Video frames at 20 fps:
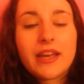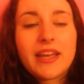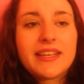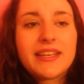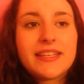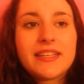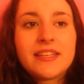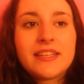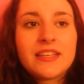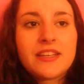I
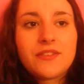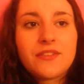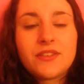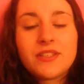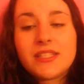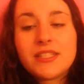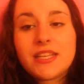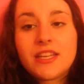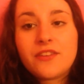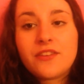didn't
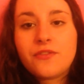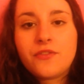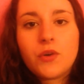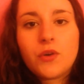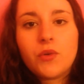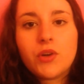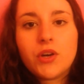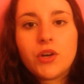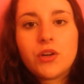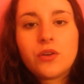even take
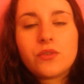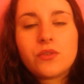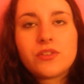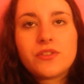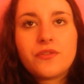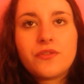photos.